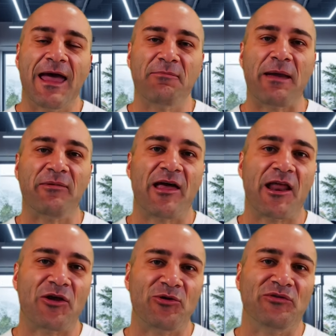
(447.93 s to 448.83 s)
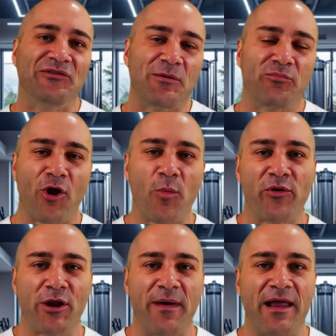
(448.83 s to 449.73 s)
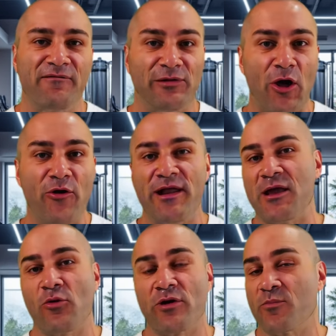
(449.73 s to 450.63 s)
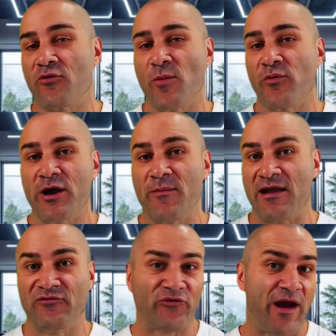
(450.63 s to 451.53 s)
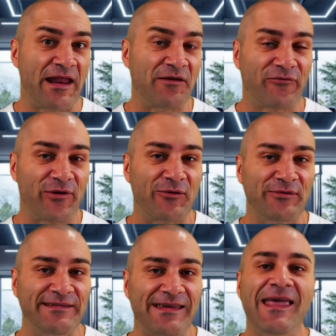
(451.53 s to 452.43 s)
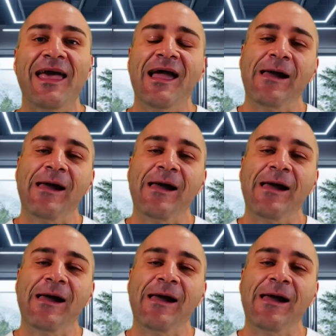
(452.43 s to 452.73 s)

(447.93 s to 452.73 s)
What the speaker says: And maybe they don't use an appropriate amount of loading or an appropriate amount of training frequency.